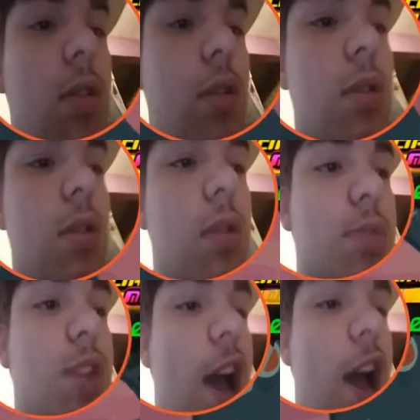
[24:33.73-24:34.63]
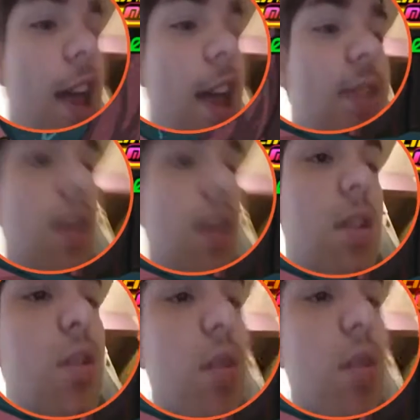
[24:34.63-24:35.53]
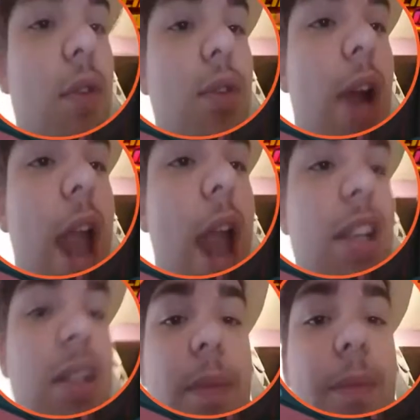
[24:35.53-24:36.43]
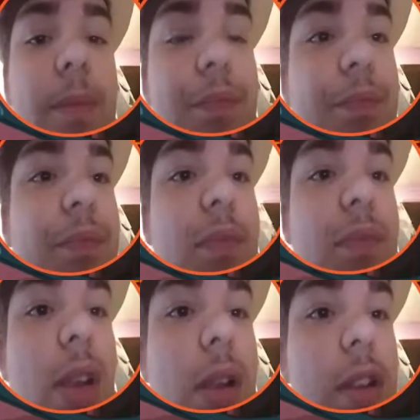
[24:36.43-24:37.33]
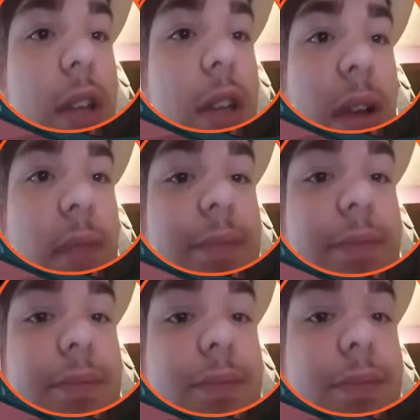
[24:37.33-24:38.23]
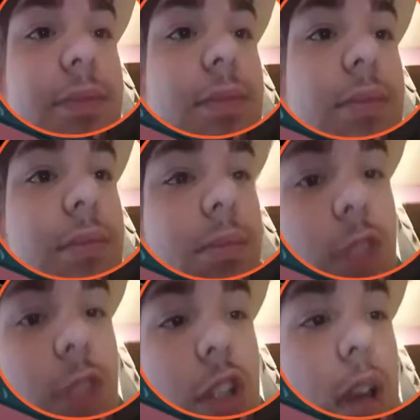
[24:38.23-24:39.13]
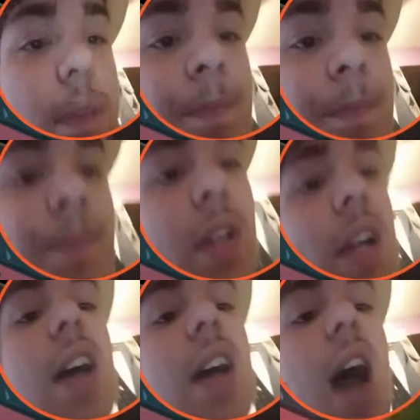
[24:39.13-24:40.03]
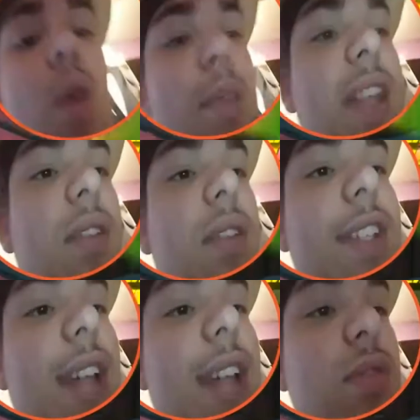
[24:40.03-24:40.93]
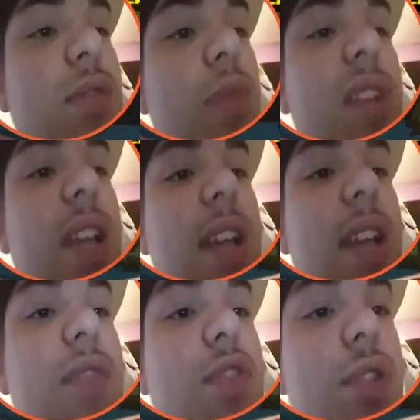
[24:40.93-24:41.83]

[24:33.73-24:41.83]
I'm sorry, that was uh, too overreacting. Okay. You know what? I won't be killing these guys with one hit, that's for sure.